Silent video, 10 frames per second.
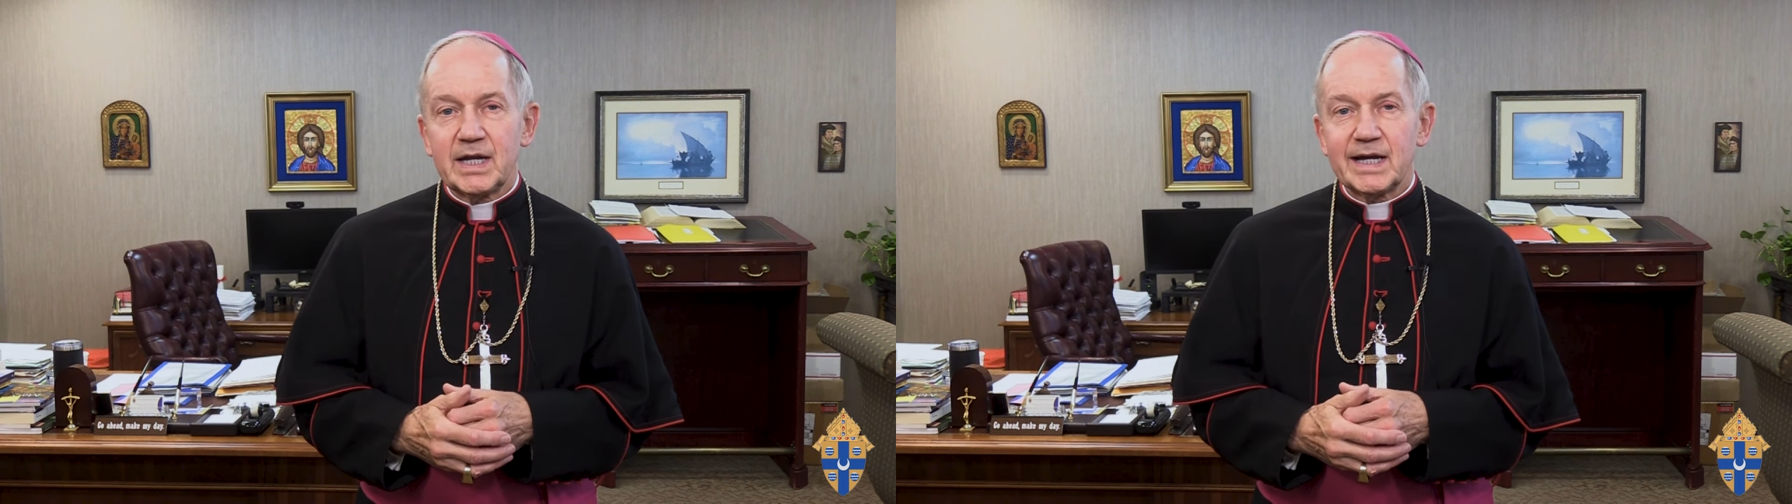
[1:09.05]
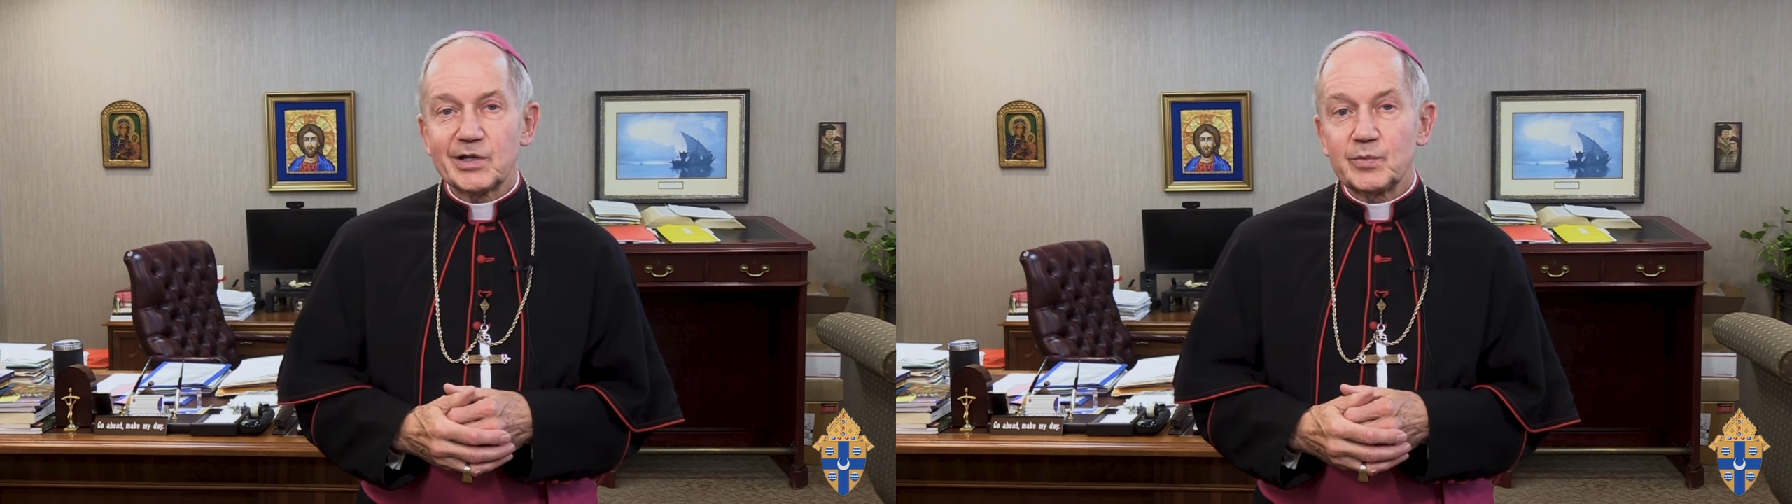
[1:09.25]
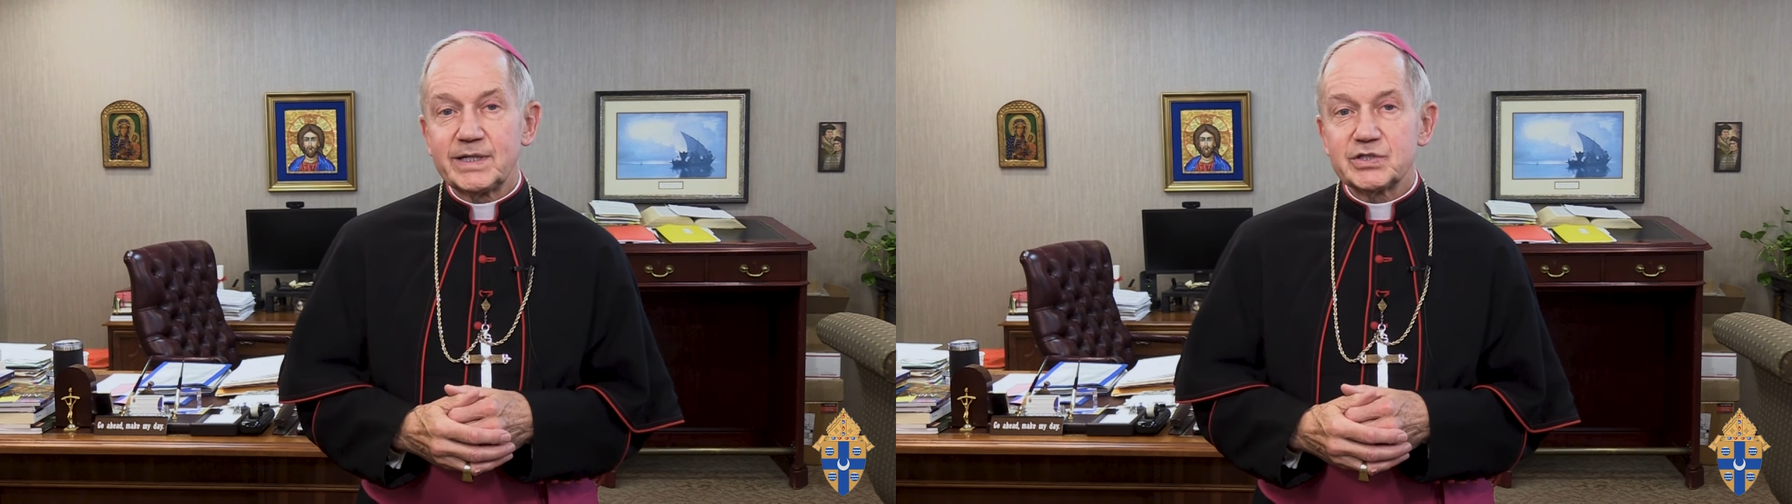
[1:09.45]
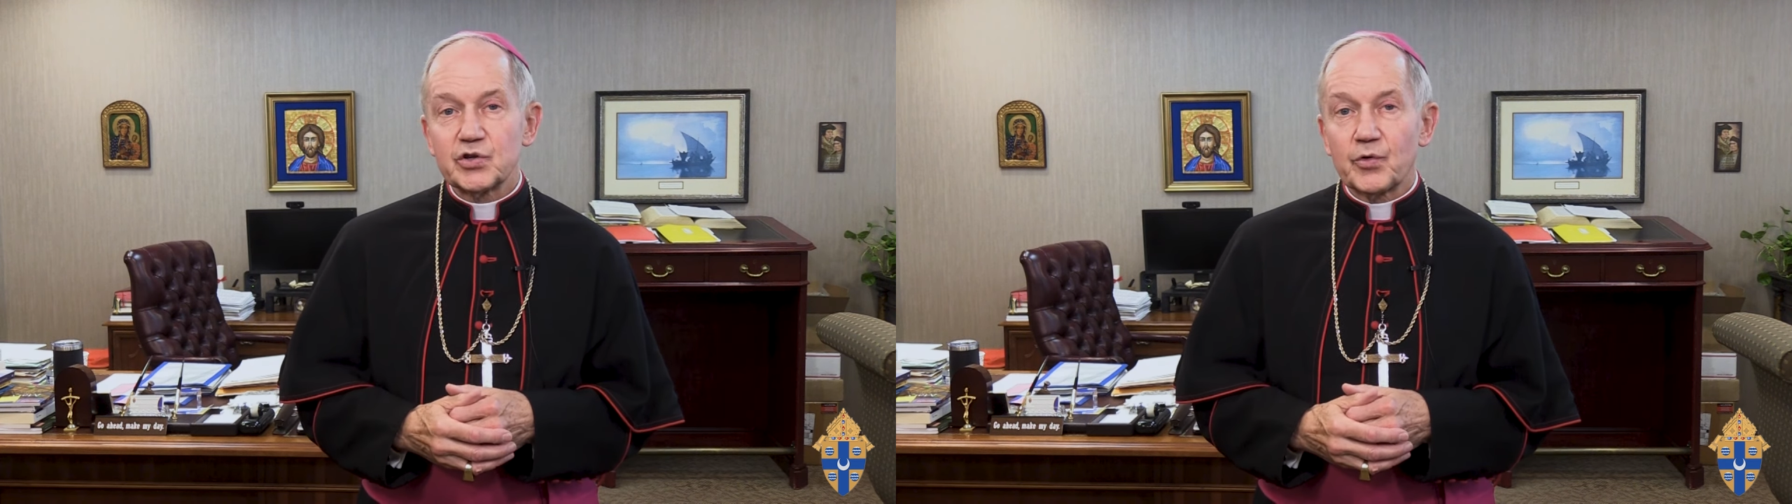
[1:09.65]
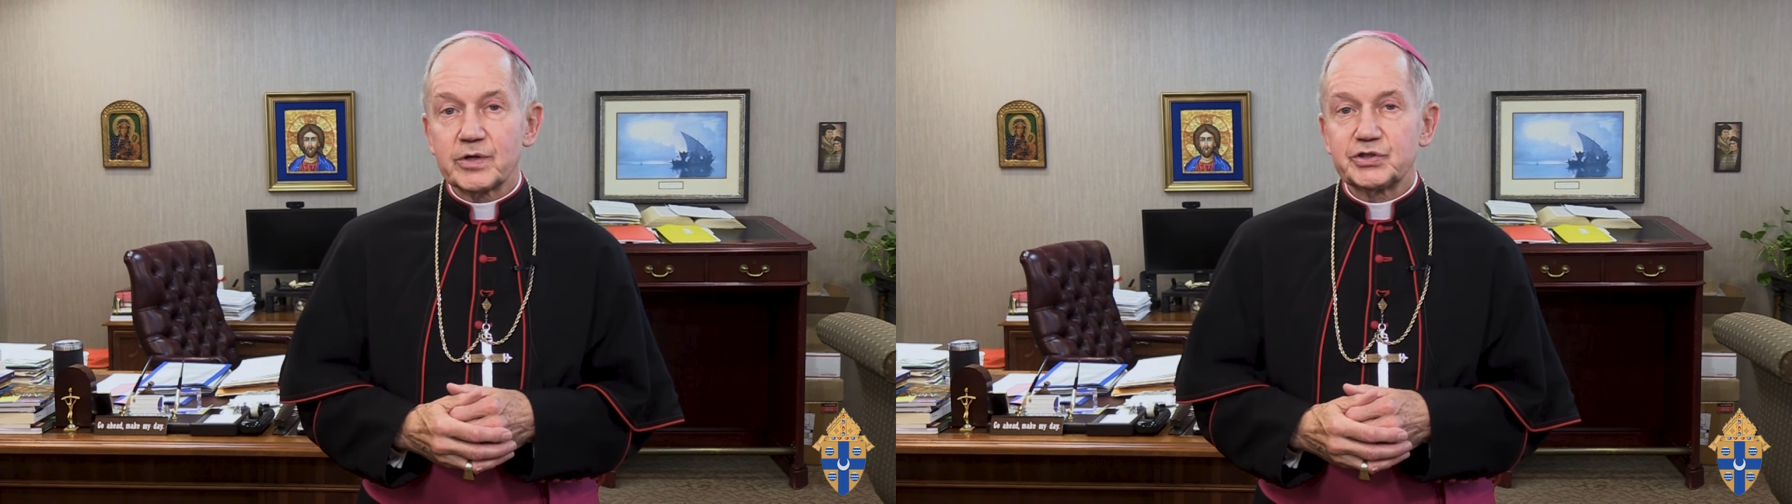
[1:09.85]
Halloween's
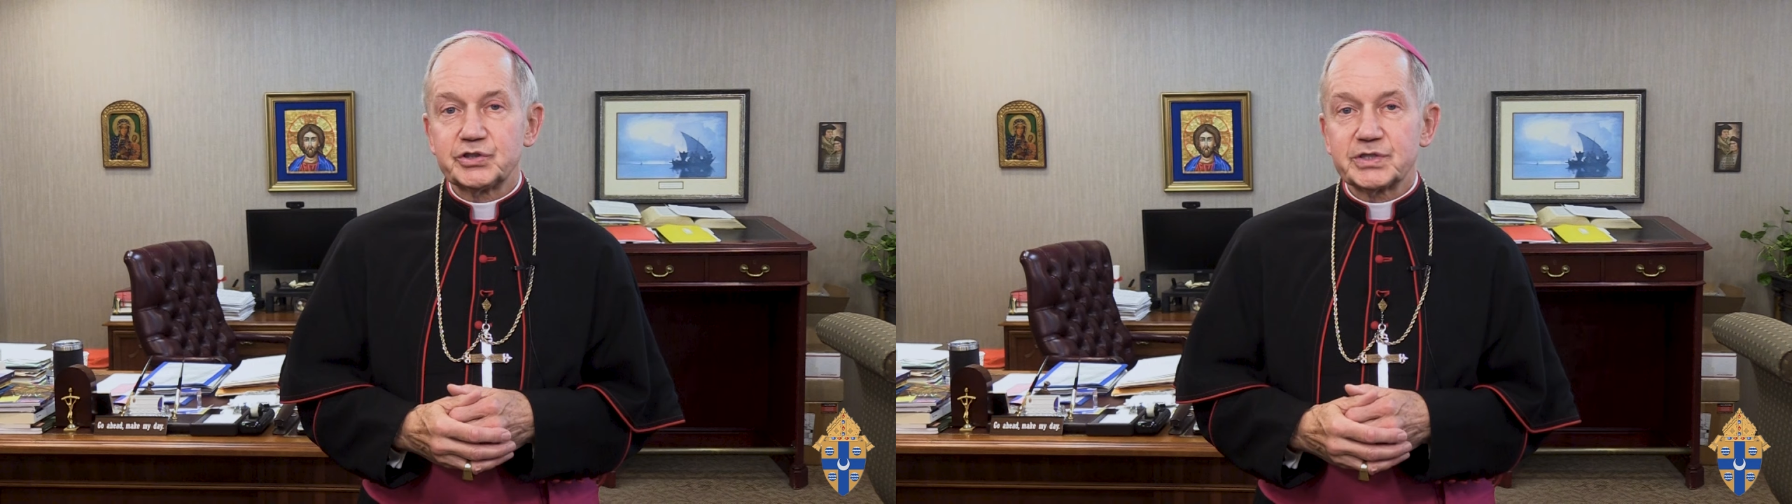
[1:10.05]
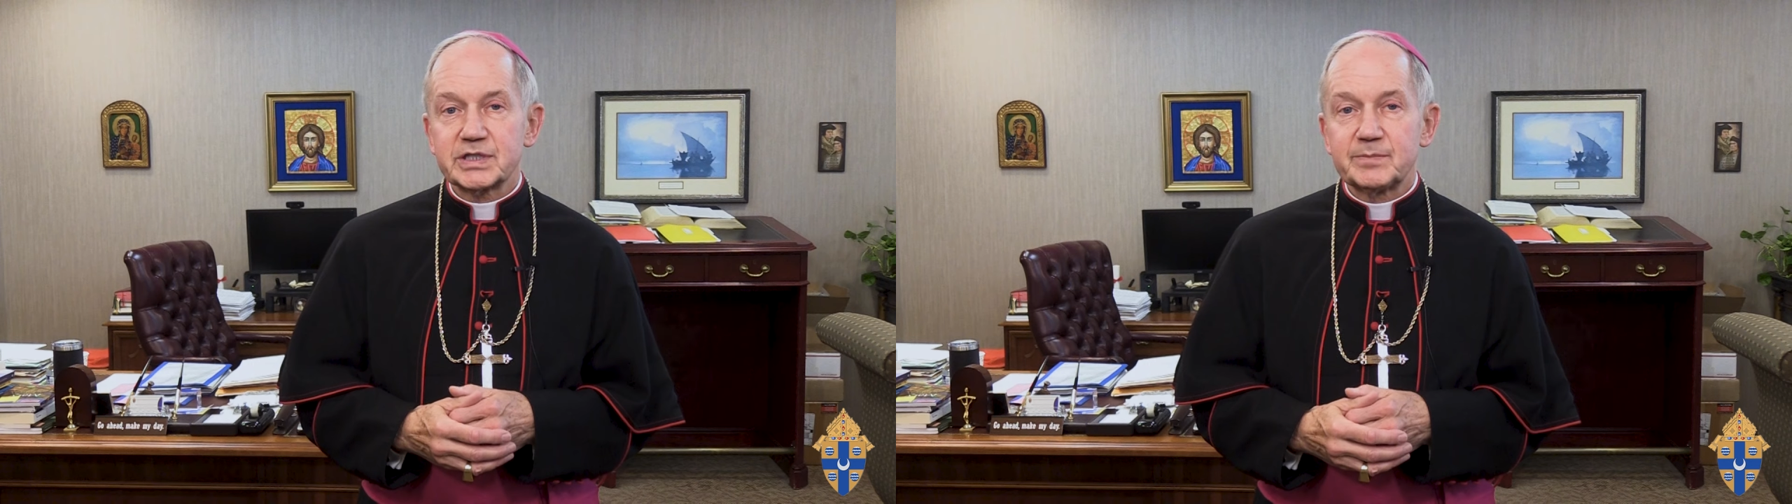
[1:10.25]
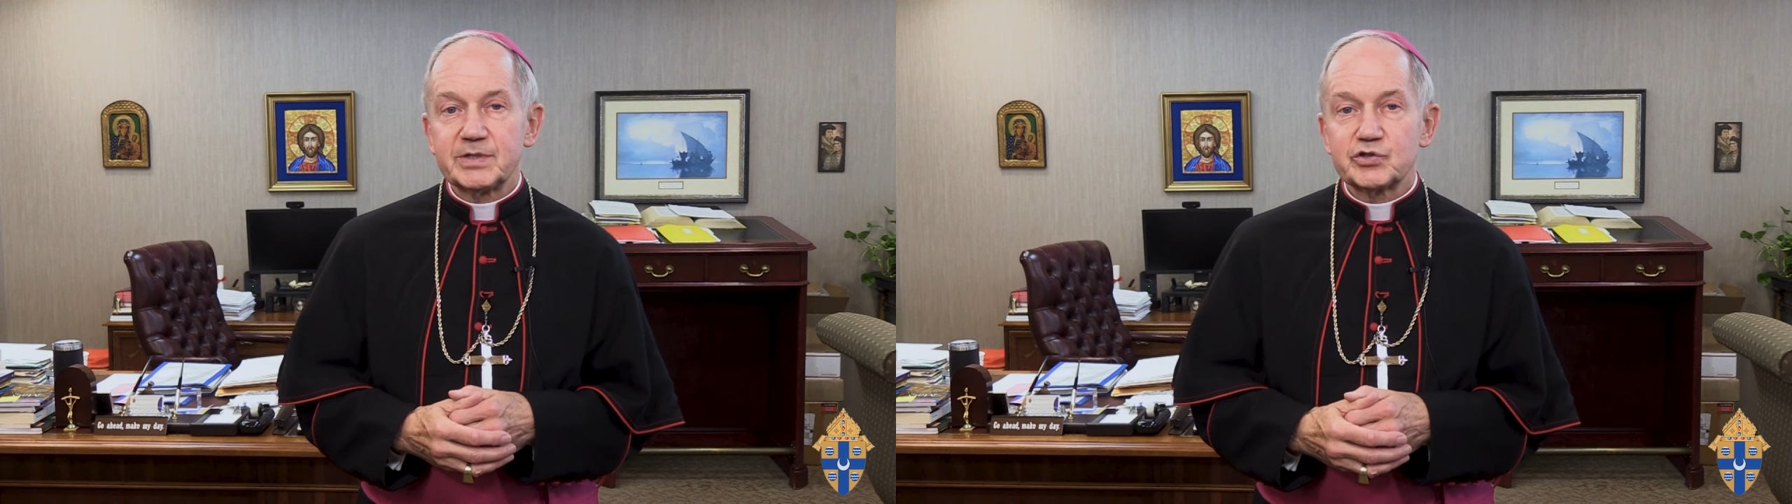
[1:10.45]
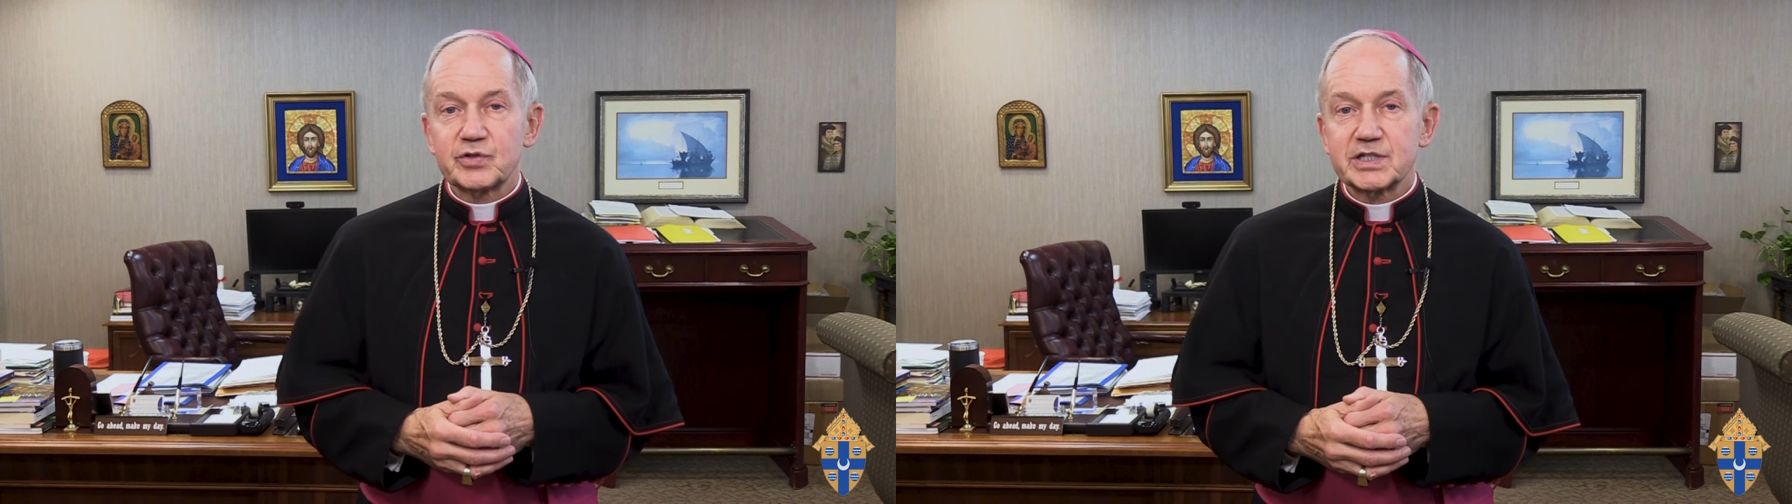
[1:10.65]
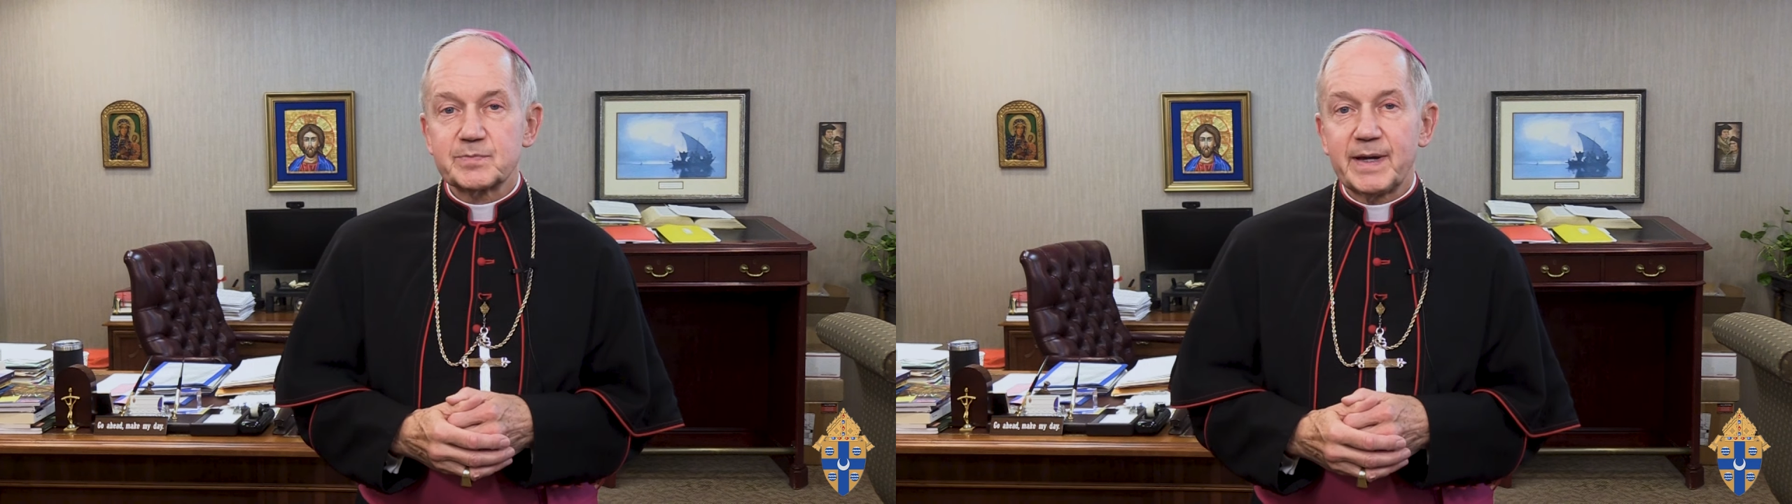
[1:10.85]
origins can be
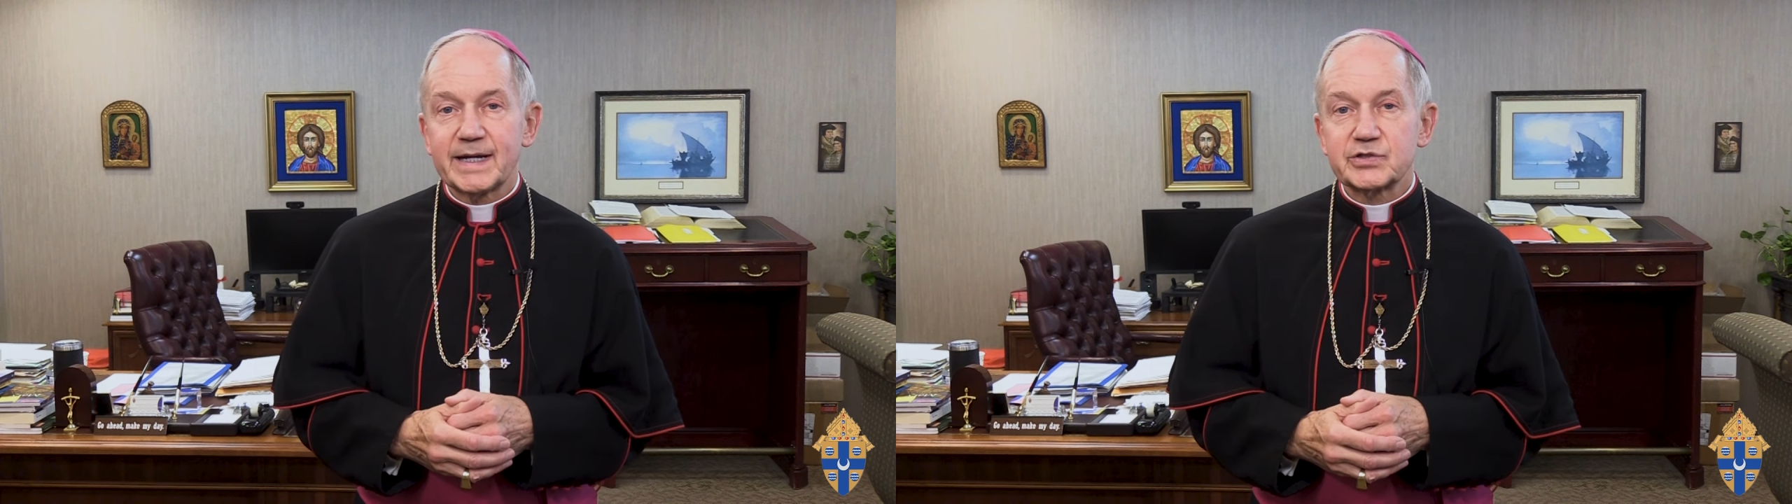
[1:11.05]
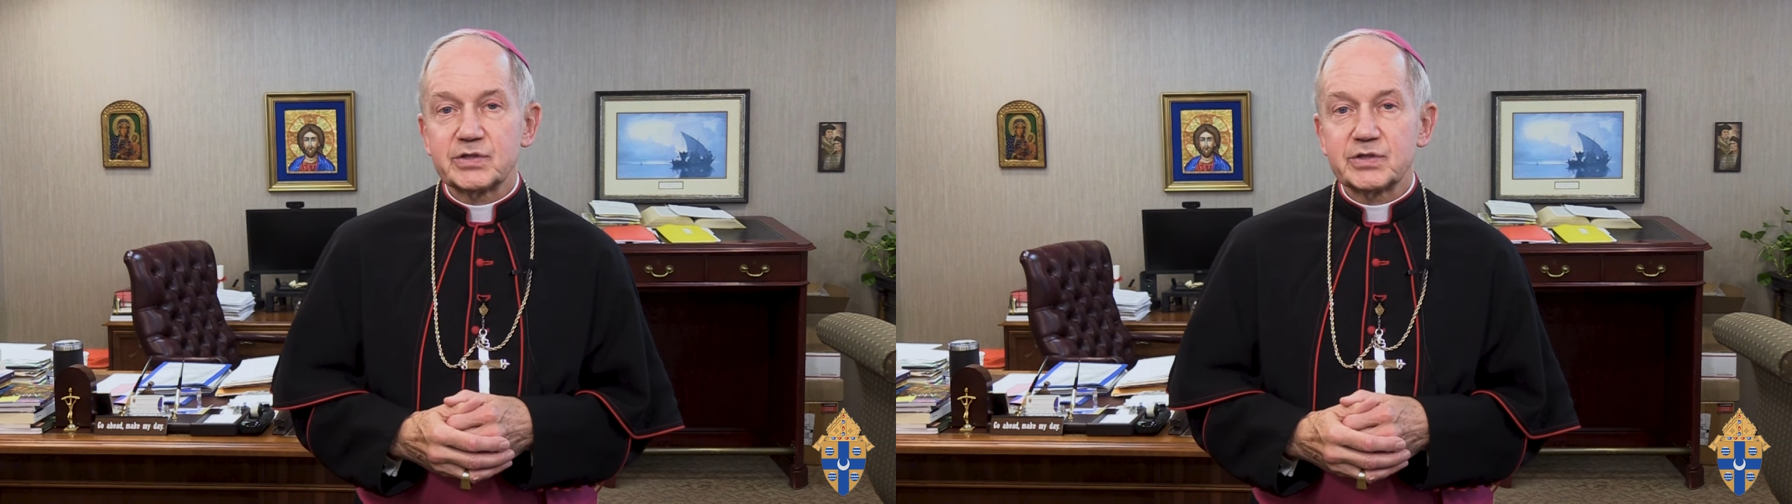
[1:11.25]
traced back